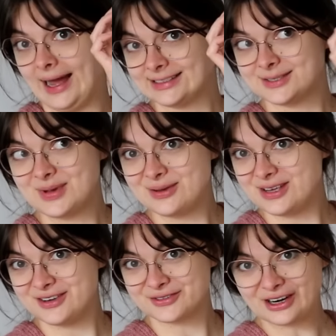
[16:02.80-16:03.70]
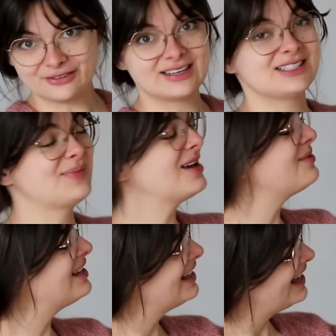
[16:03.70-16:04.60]
a hat, maybe, for our friend's
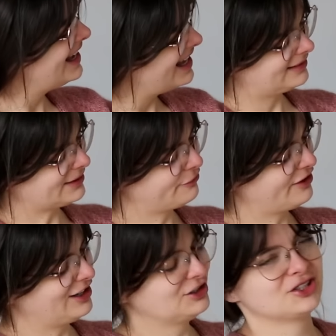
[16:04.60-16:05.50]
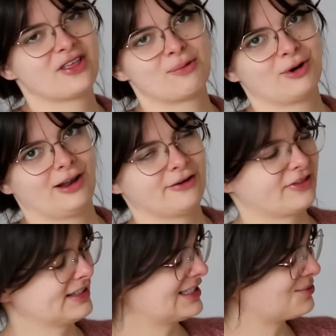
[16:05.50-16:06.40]
baby. Because I'm fairly sure they would
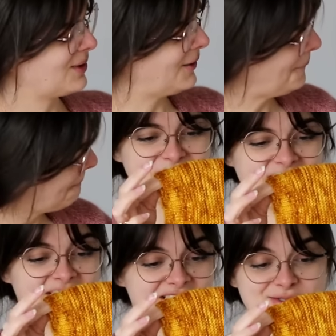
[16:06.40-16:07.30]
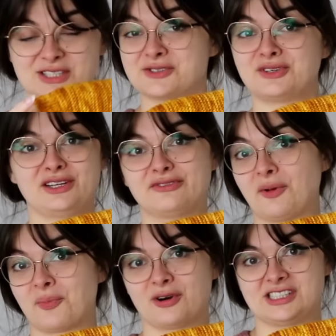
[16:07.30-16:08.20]
love this as well. But yeah, this was a really
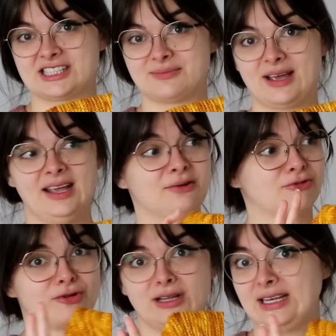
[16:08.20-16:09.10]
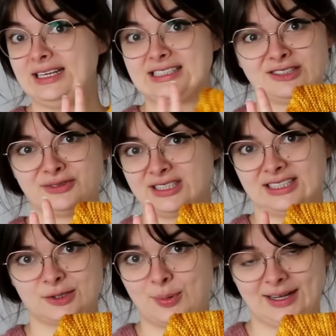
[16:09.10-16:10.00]
fun project to make. Really easy,
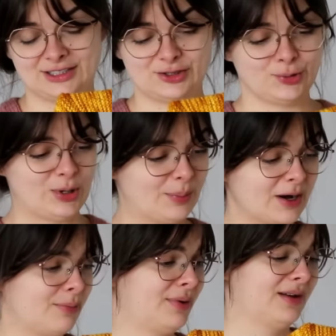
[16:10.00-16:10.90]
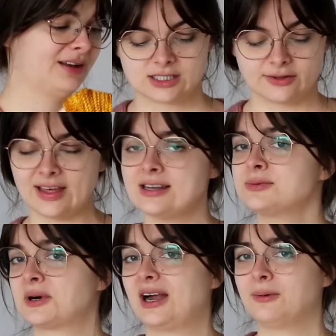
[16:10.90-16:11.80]
really quick to whip up. So that
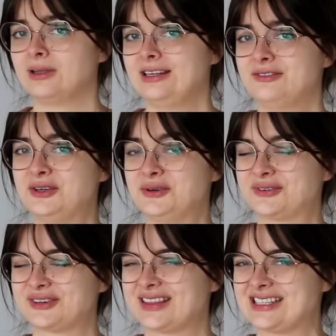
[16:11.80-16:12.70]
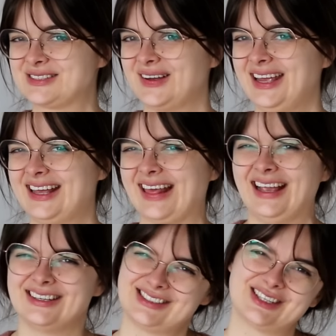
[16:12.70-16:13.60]
is where I will leave you for this week.
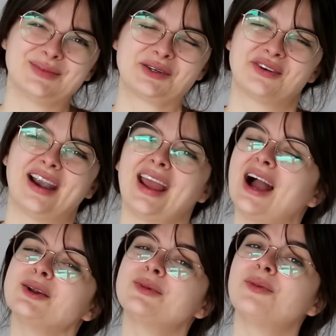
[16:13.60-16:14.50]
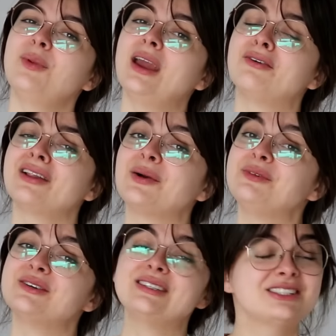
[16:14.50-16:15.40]
Thank you so much for hanging out with me. I really
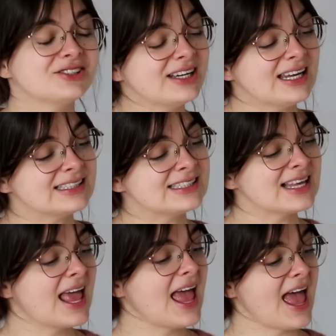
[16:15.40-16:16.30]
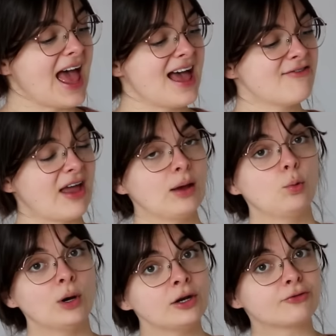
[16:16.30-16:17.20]
hope you enjoyed it. Have a
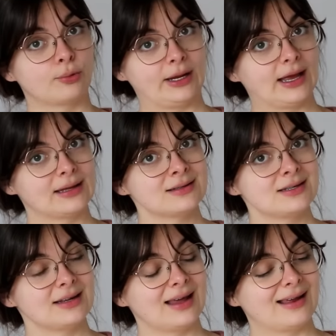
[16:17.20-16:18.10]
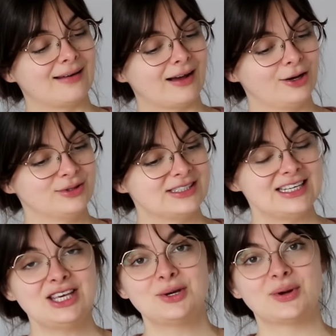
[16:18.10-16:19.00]
wonderful weekend, and I will
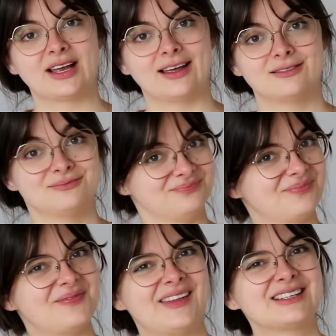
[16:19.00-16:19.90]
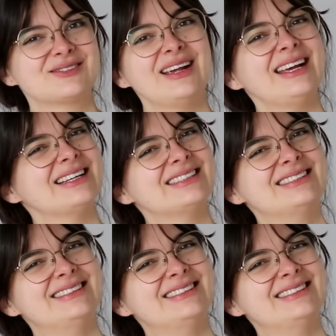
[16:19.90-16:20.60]
see you again next week.